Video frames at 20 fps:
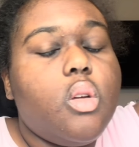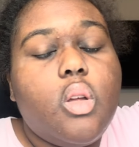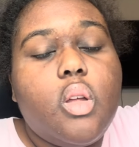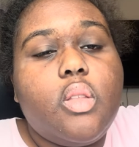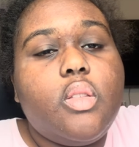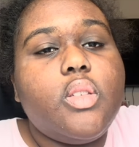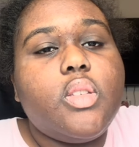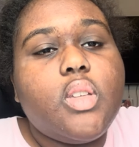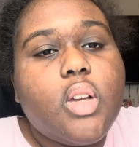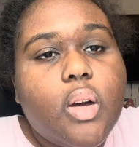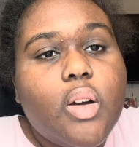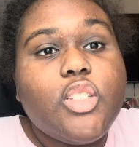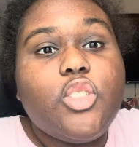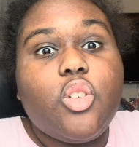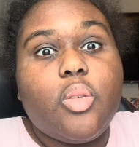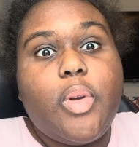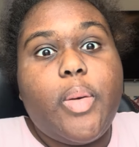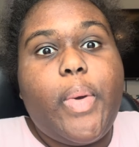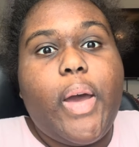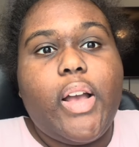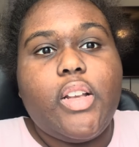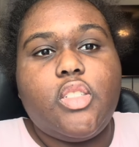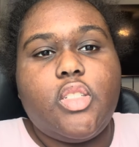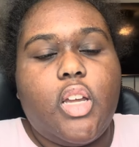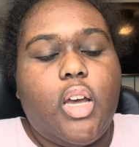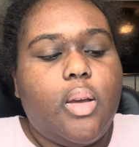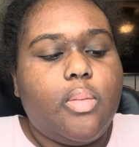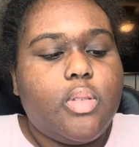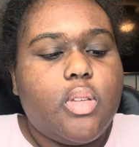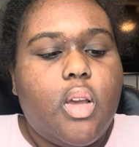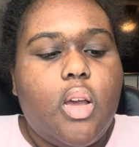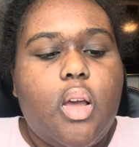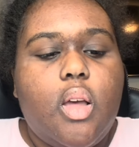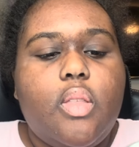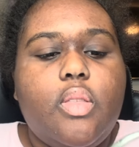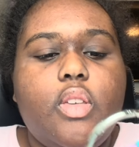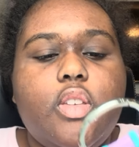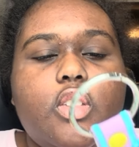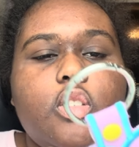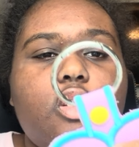This is how I start my patch tabs.
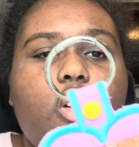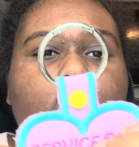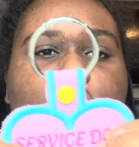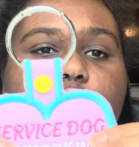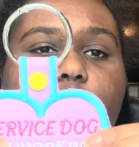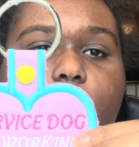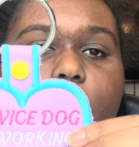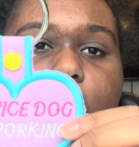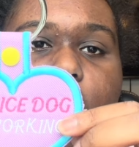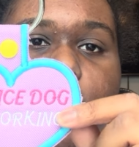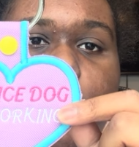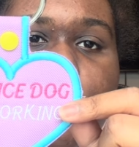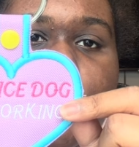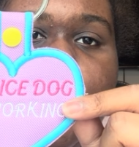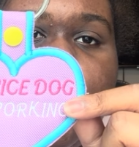This is also one of the other